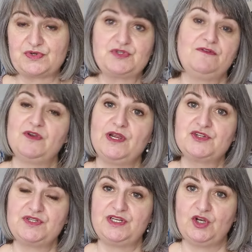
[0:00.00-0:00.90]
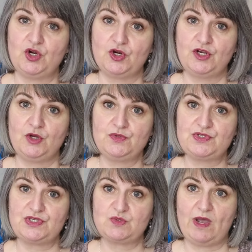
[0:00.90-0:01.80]
So if you're interested in her notes
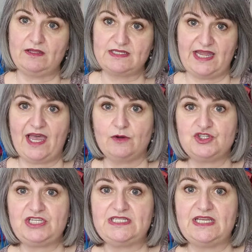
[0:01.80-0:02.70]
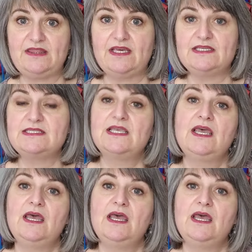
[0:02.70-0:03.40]
as well as to how she did this,